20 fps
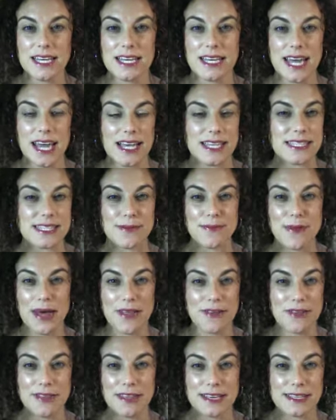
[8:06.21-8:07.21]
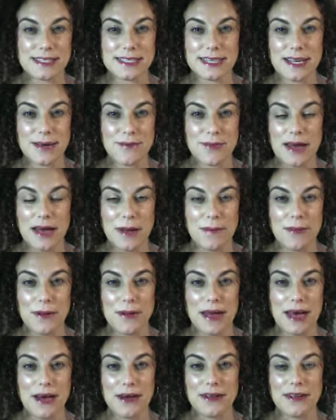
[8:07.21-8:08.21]
in case some other things come up
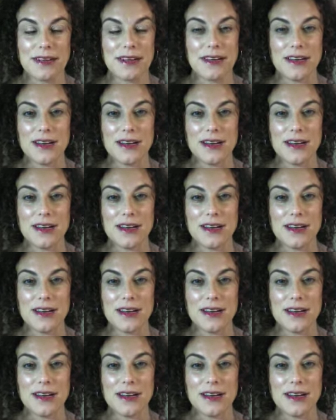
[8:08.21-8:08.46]
about,